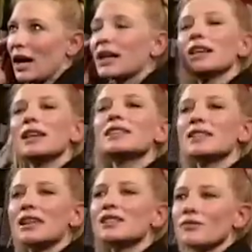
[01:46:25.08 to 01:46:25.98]
a clear
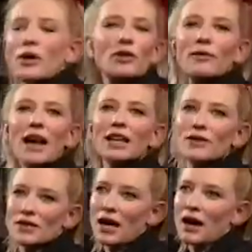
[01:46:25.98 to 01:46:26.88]
sense of what your
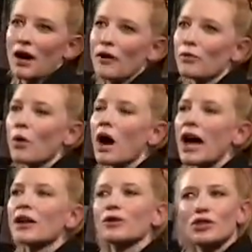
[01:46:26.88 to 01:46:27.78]
values are, of
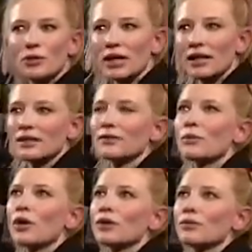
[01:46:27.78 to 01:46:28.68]
why you're doing it, of
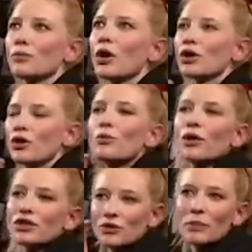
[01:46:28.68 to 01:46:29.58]
what, what you
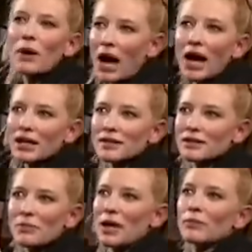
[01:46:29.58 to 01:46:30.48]
want to impart
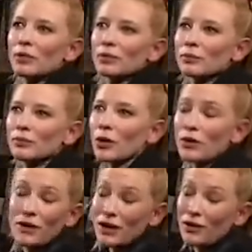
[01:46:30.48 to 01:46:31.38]
to people, what
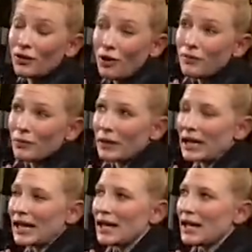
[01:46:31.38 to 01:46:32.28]
you think you can offer
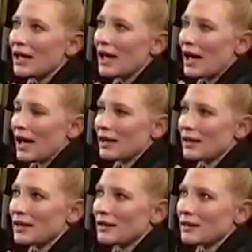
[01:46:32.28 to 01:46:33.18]
really. And I
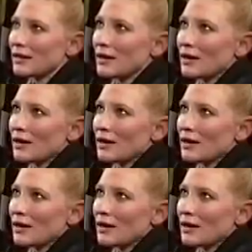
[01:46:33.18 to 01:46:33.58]
think that